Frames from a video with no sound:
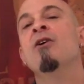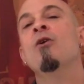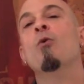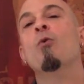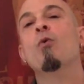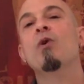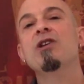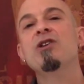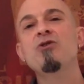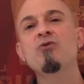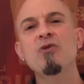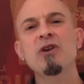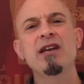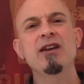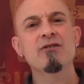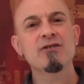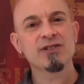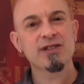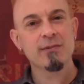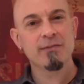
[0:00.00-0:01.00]
When you
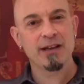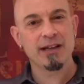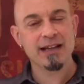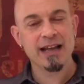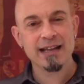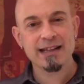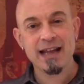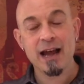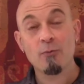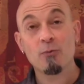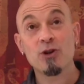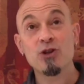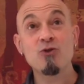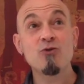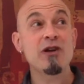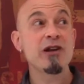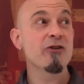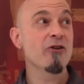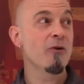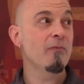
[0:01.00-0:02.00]
hear something like that, when
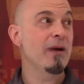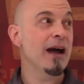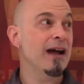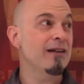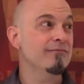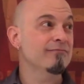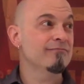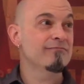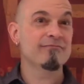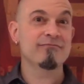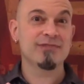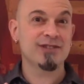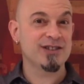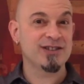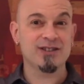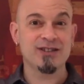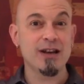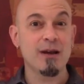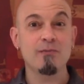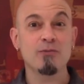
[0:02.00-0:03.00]
you hear about
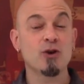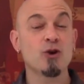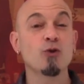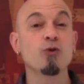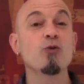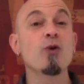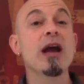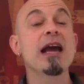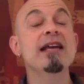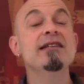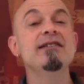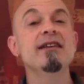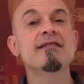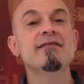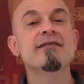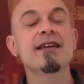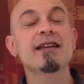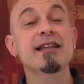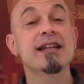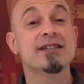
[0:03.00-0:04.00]
some crazy
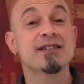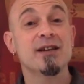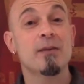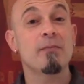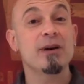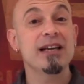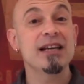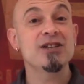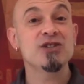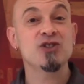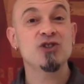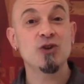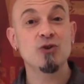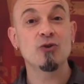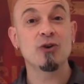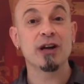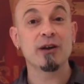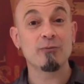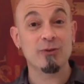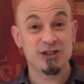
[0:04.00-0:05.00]
thing that somebody is
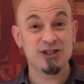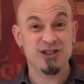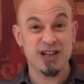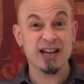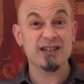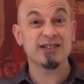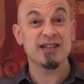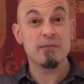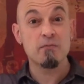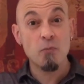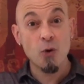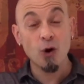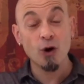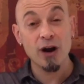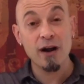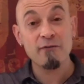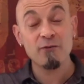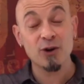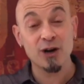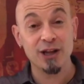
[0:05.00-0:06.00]
doing, which is actually more
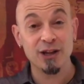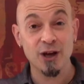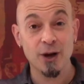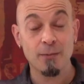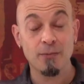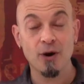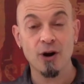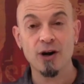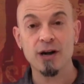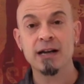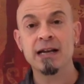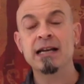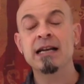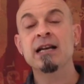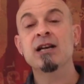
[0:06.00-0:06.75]
effort on their part,